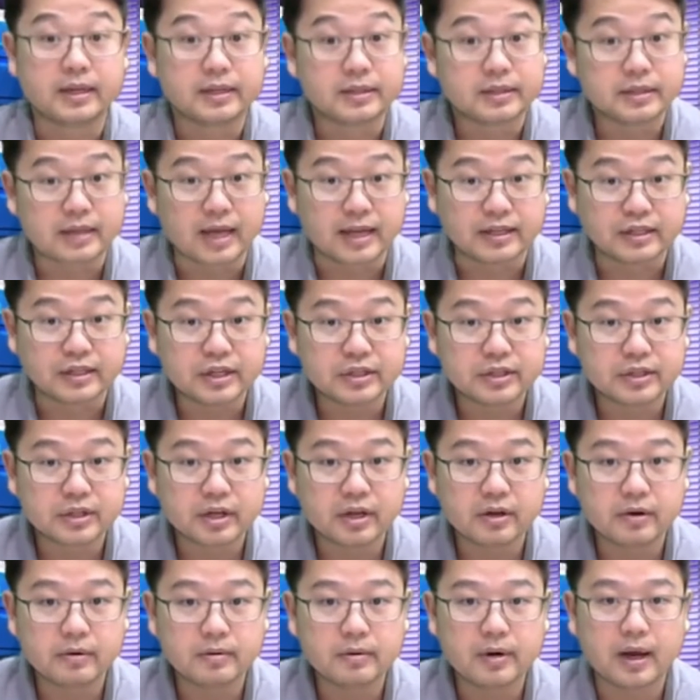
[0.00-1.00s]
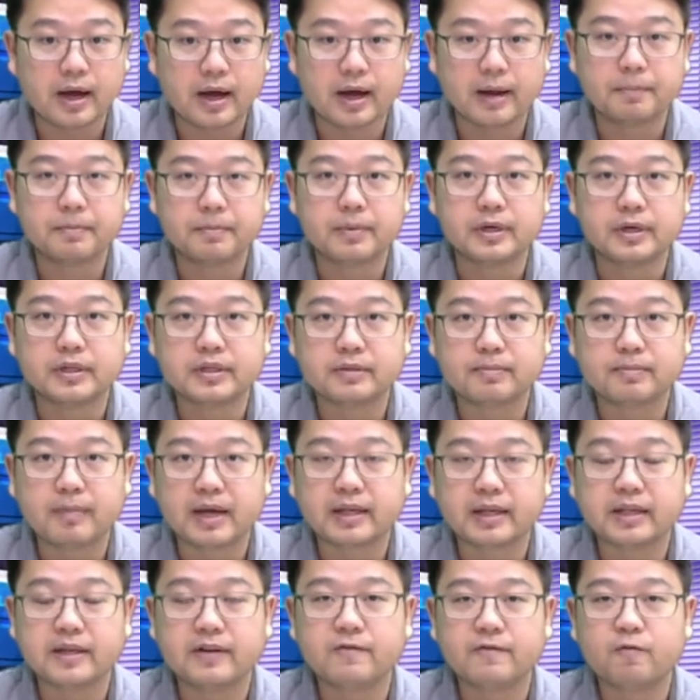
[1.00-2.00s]
sketching skill like
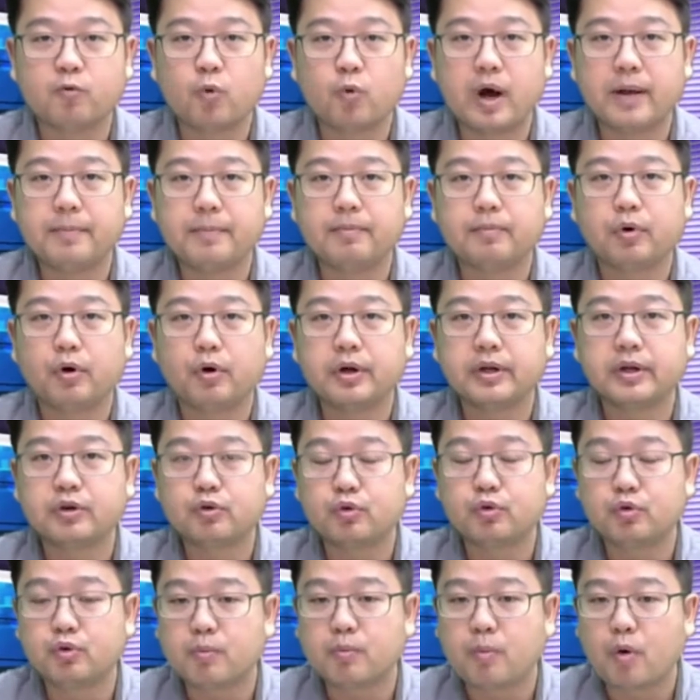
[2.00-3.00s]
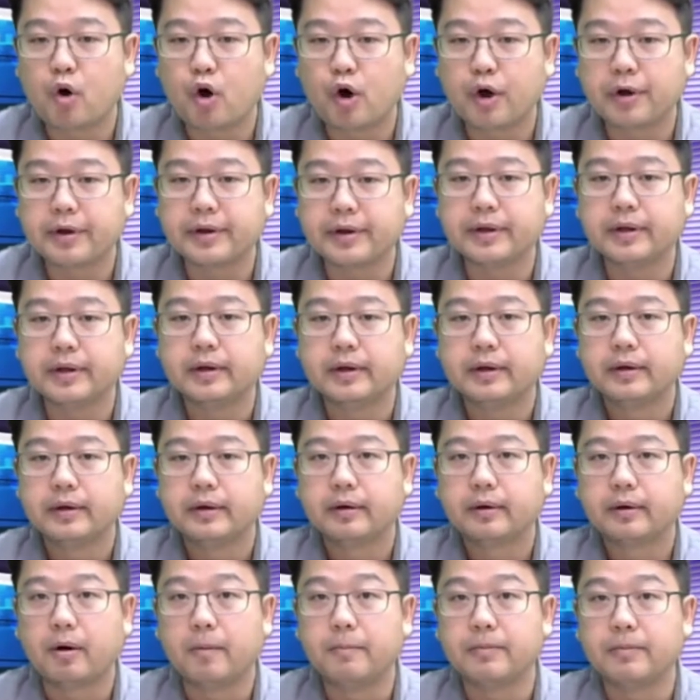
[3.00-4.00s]
perspective 1 point, 2 point,
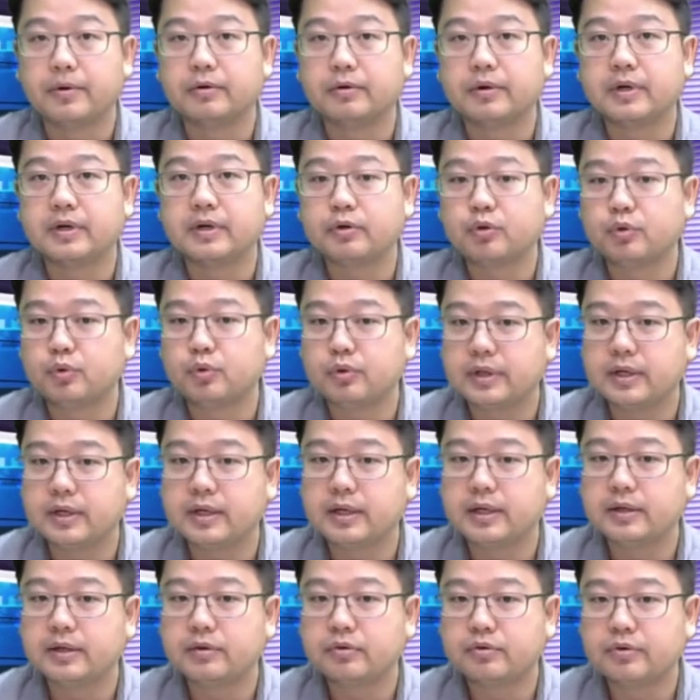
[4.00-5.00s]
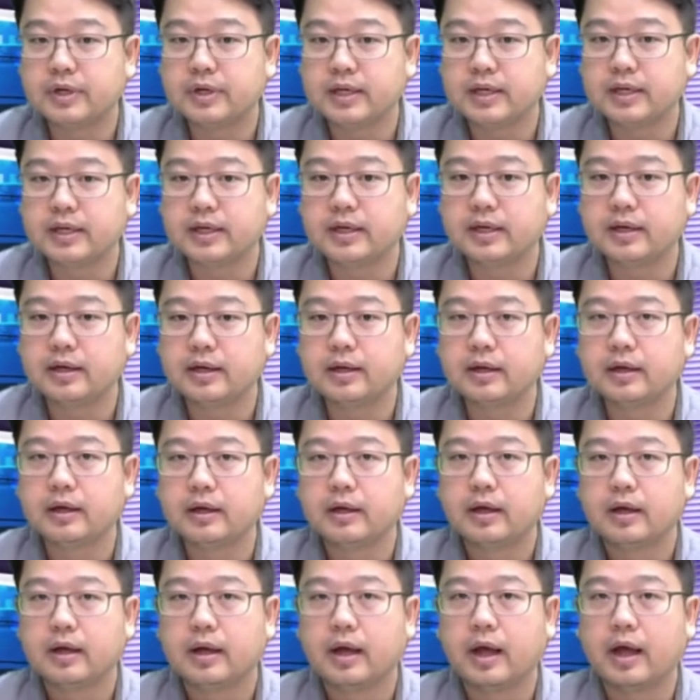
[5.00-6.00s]
computer 2D, 3D,
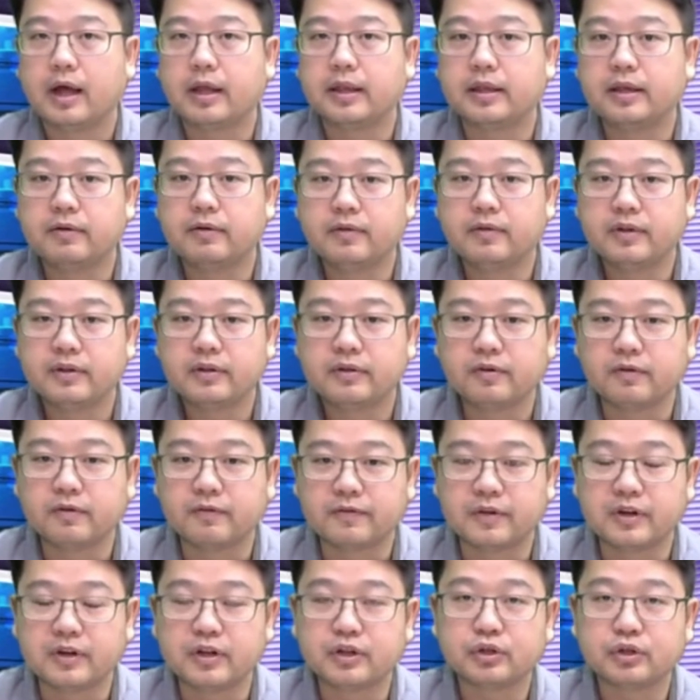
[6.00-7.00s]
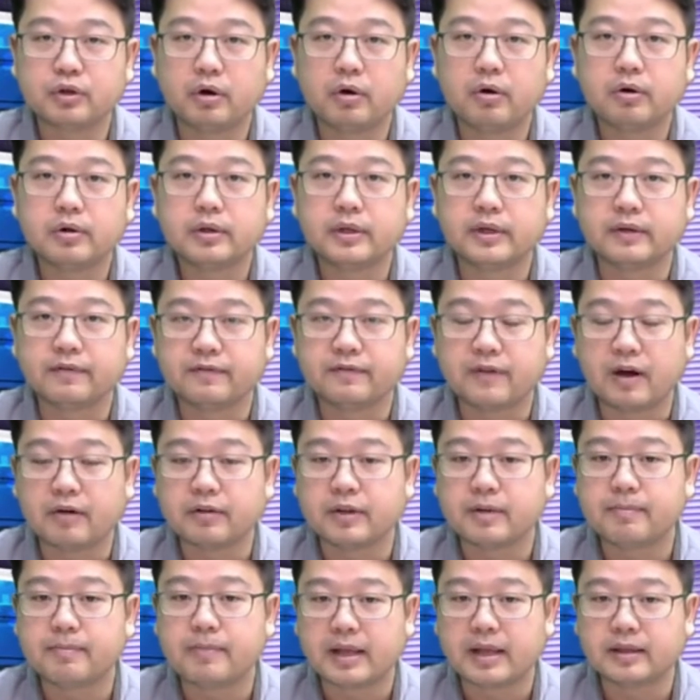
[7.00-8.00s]
and even you finish all the
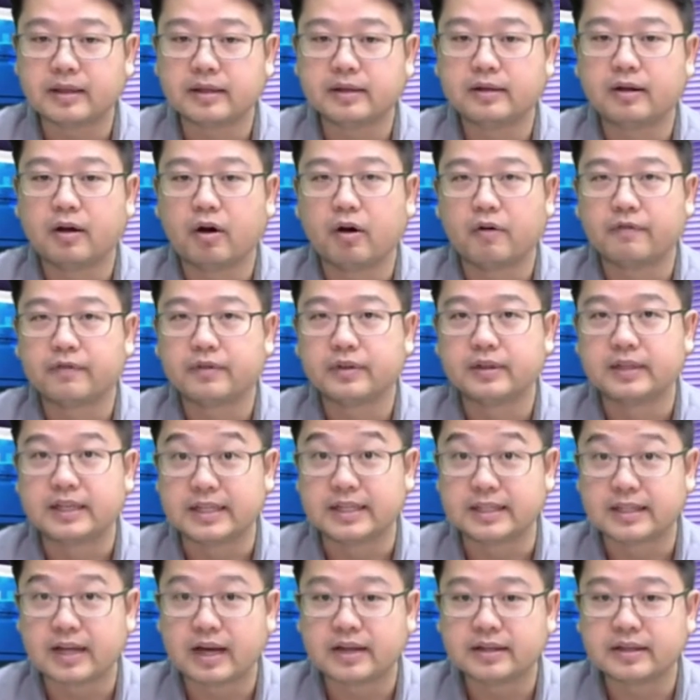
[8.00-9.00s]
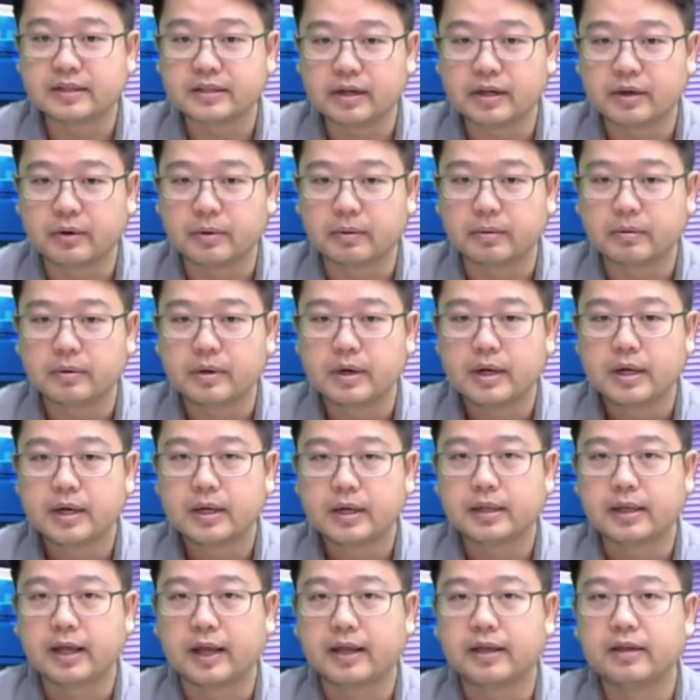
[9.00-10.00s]
fundamental of design skill,
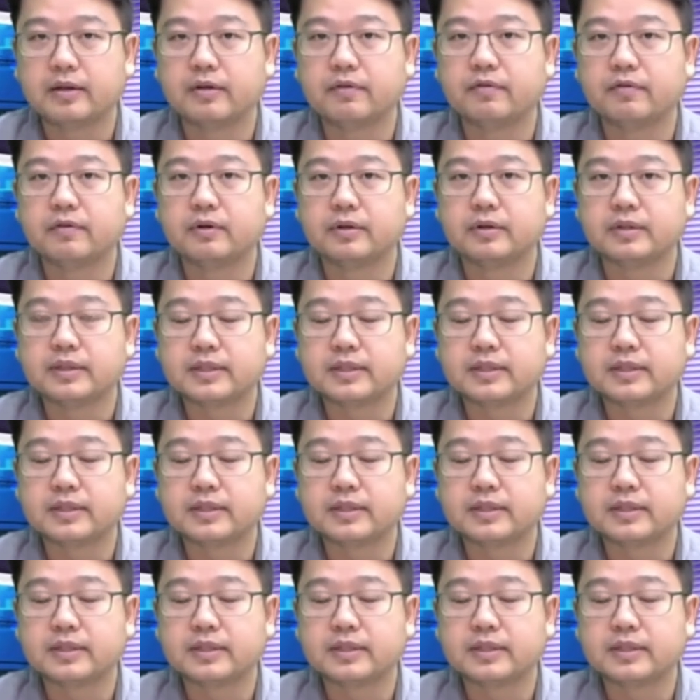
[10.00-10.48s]
then you will